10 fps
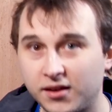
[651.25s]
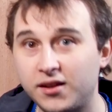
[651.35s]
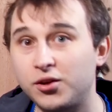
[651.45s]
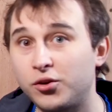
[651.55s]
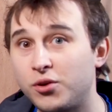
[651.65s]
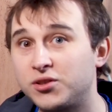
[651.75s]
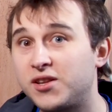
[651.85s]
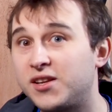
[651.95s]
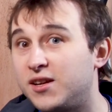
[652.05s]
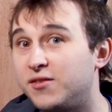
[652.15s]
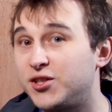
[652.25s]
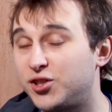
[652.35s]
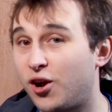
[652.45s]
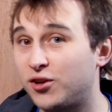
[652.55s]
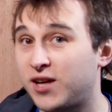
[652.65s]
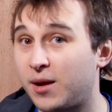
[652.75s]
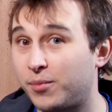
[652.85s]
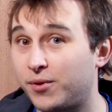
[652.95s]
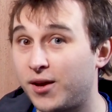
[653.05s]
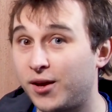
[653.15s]
Now, you'll notice that the EV Charge
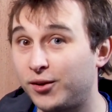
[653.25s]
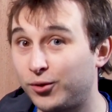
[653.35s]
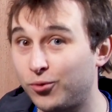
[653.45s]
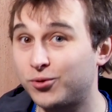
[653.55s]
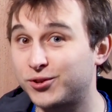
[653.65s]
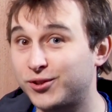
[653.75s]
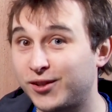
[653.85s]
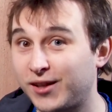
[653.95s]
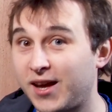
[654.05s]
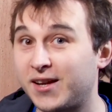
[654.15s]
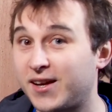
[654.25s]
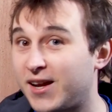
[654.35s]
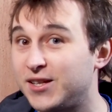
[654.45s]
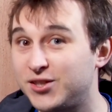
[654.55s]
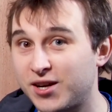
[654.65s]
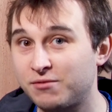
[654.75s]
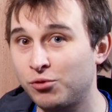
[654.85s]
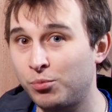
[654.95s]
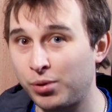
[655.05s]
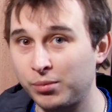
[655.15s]
app looks like a
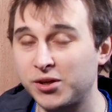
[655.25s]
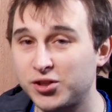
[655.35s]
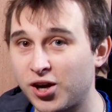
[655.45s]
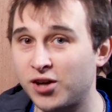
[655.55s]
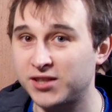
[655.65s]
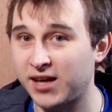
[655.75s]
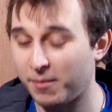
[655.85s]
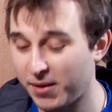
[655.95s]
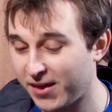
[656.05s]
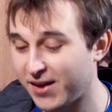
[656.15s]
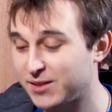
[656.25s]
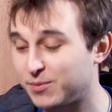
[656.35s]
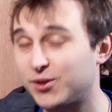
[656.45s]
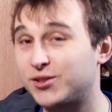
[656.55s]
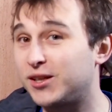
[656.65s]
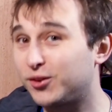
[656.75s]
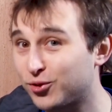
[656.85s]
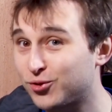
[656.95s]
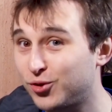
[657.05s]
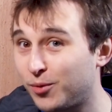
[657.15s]
general public charging app, and that is because it
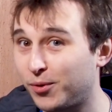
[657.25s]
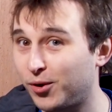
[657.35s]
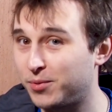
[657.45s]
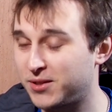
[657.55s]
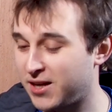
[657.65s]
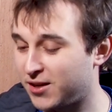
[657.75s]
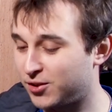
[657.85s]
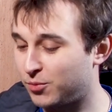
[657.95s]
does double up as that.